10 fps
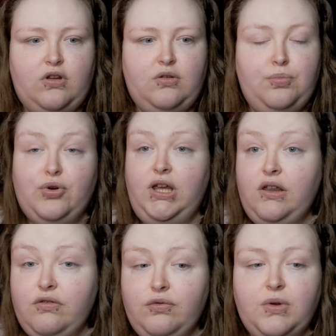
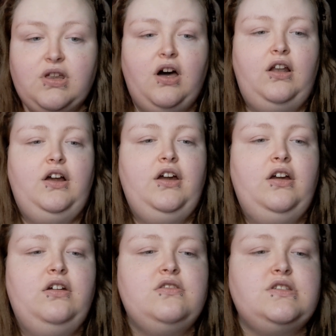brave with color.
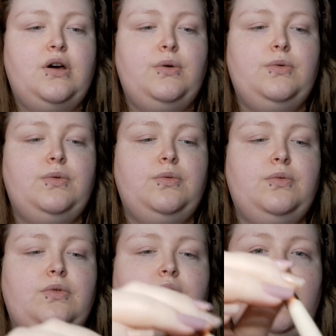So
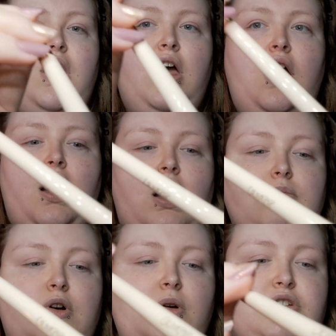
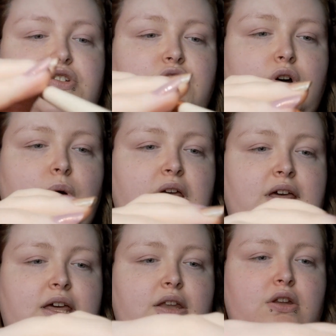I'm going to go
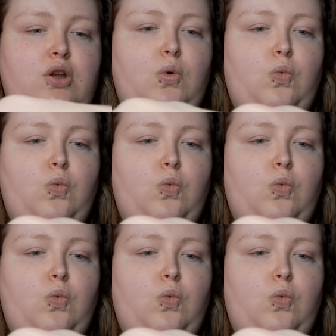in